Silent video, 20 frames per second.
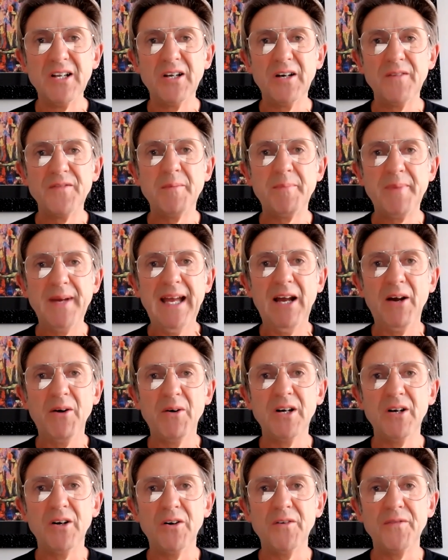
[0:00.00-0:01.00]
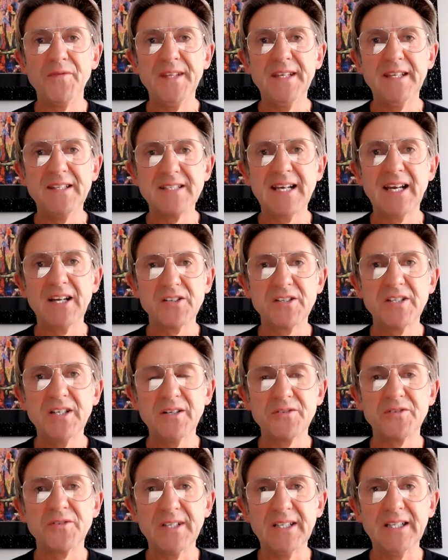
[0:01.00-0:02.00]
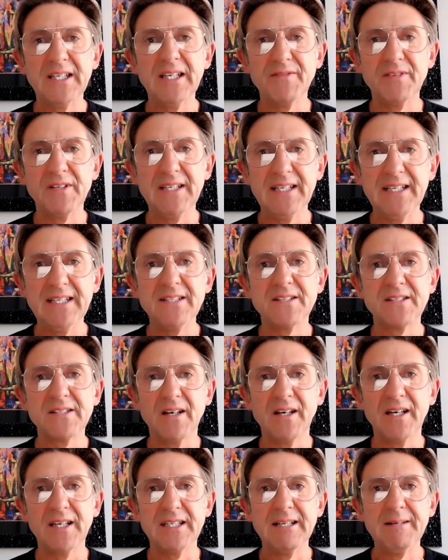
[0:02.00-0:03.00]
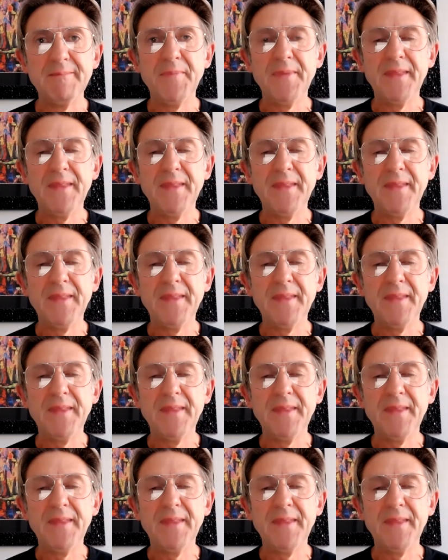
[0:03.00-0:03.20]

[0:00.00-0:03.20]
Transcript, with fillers: of the power of the tax sheltering given inside